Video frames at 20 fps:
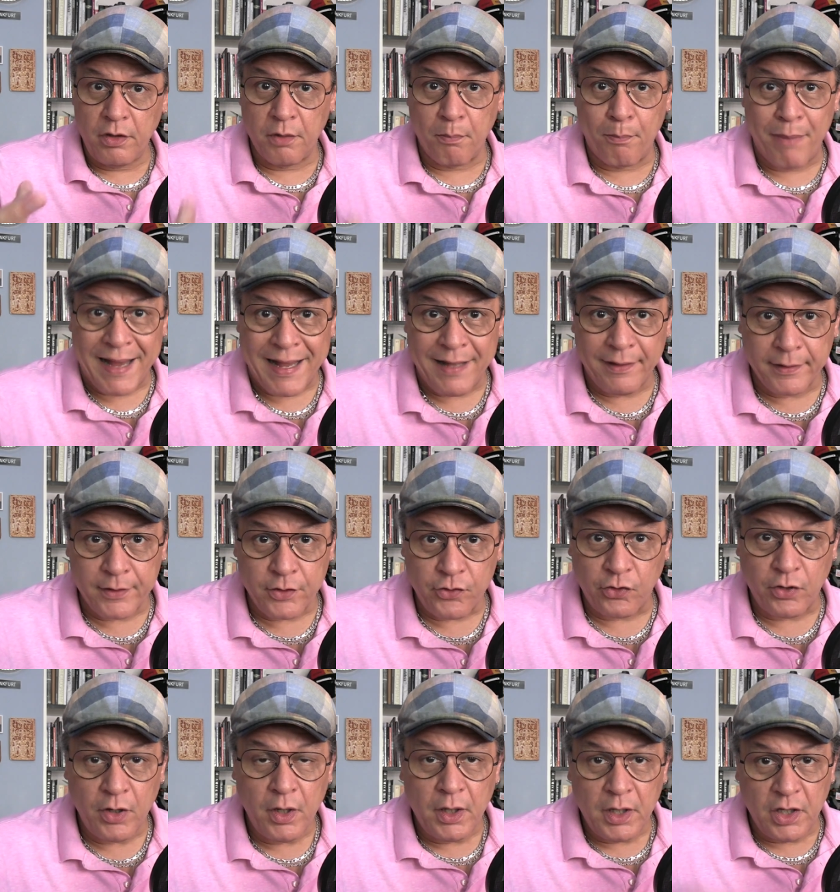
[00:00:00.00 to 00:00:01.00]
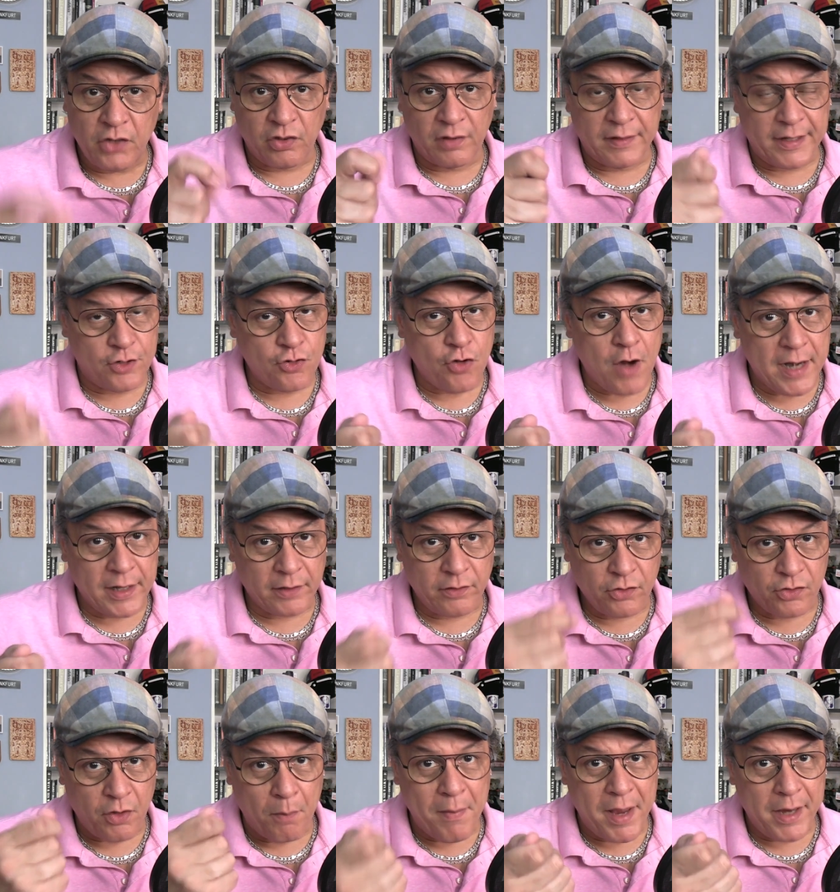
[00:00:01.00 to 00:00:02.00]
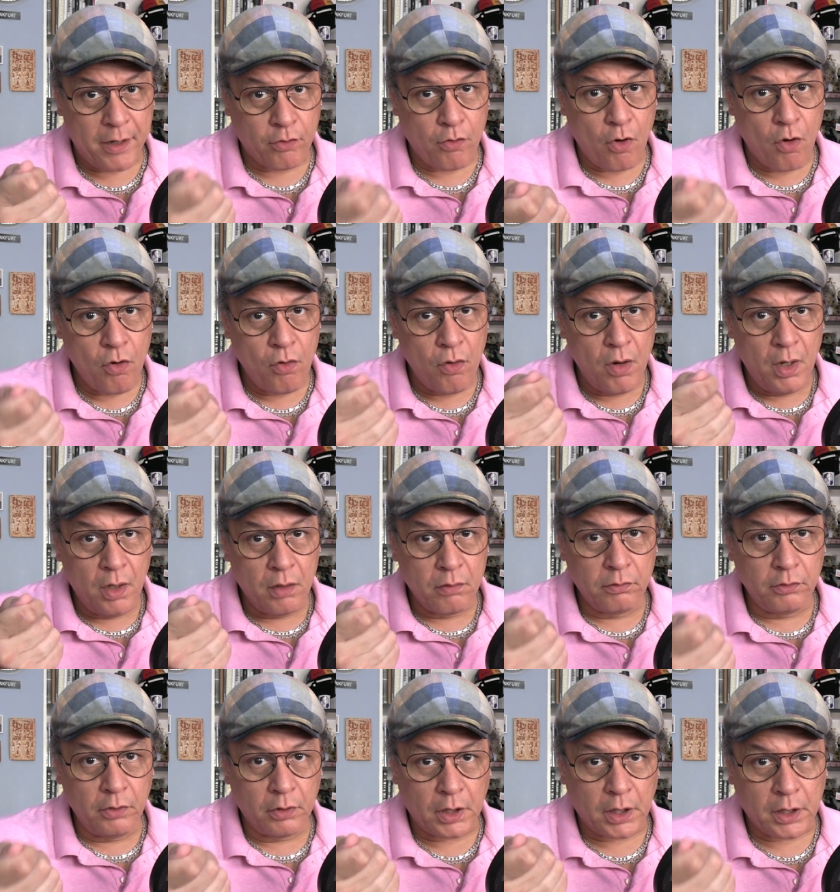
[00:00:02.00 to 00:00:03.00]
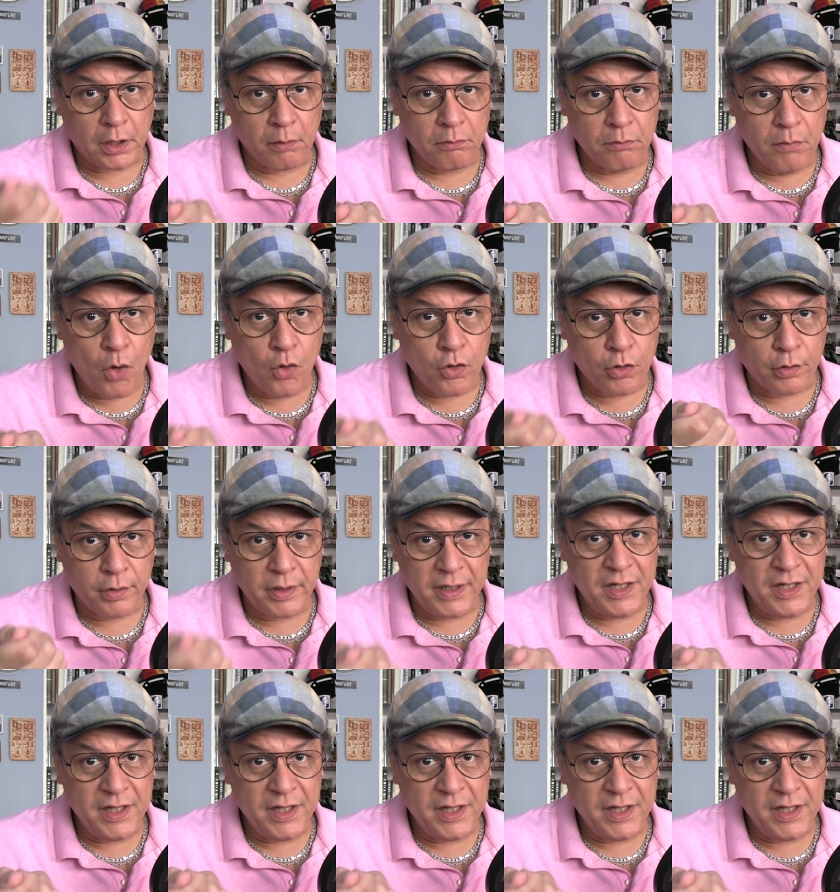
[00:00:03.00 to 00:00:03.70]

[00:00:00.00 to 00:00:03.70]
the balance is electronic. There's a micro motor